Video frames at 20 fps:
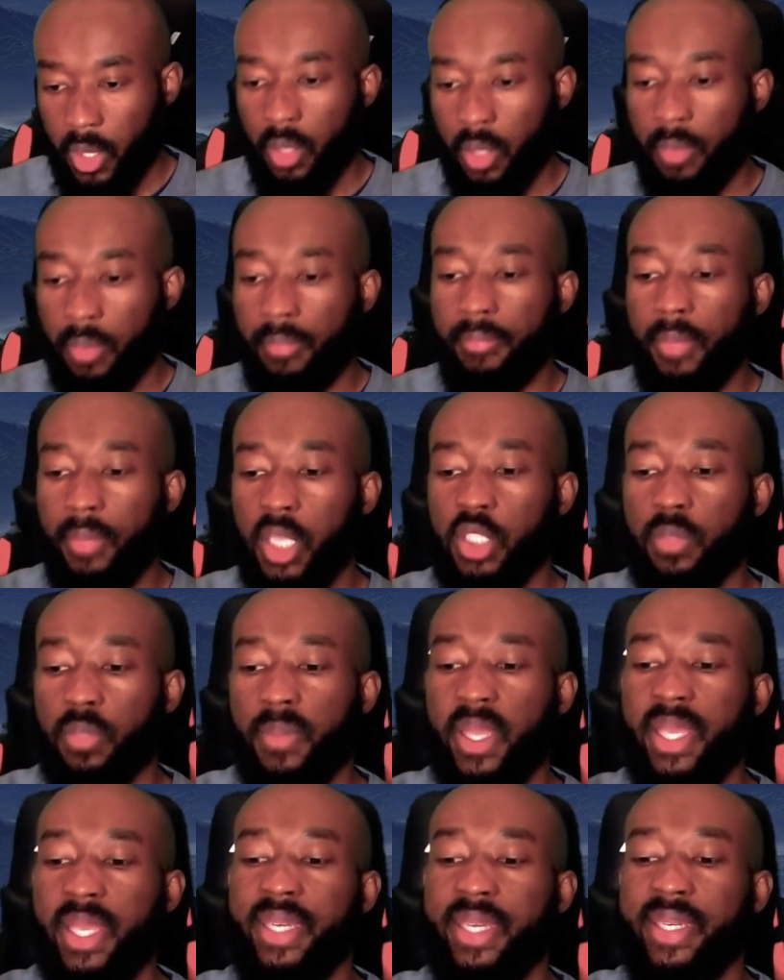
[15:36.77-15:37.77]
must
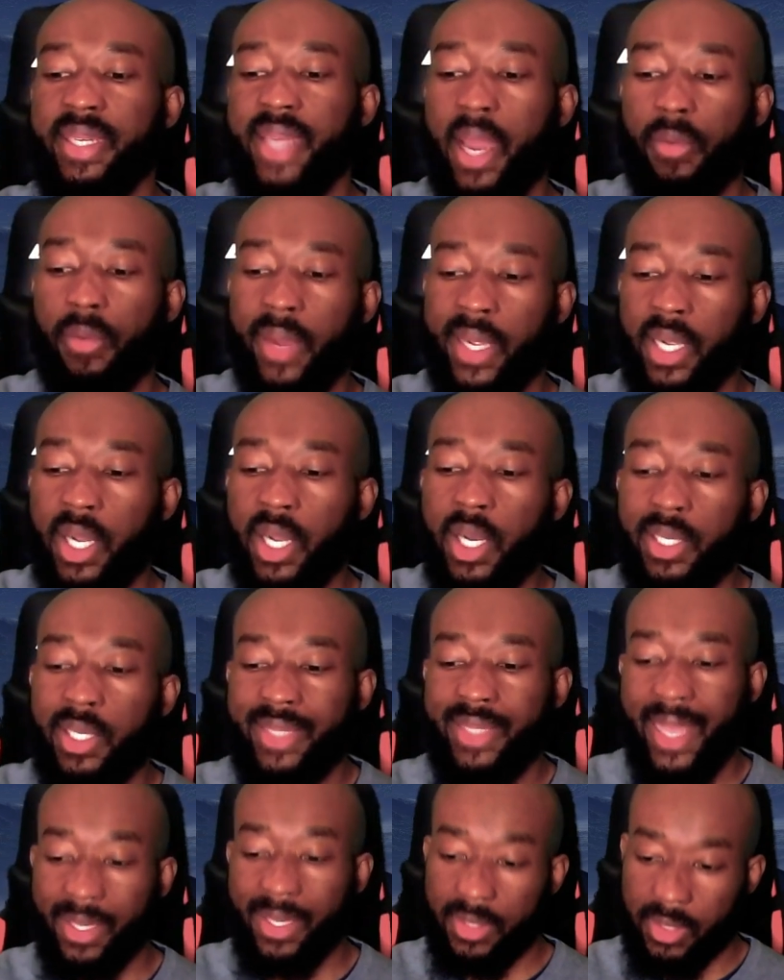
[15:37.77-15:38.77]
be in direct
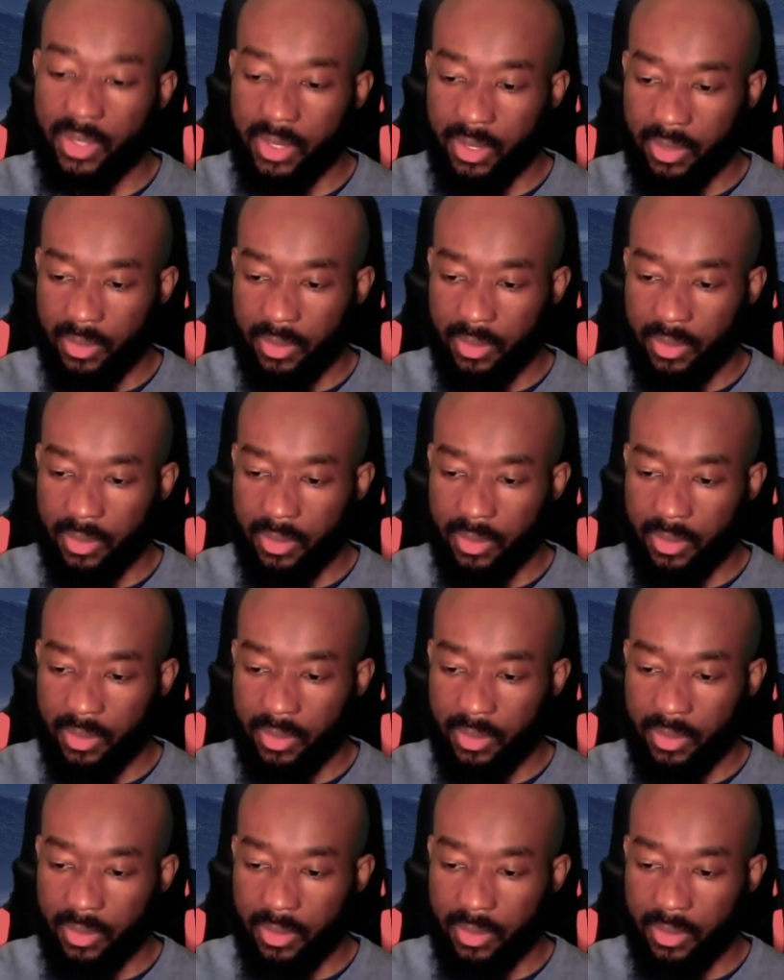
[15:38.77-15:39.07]
contact,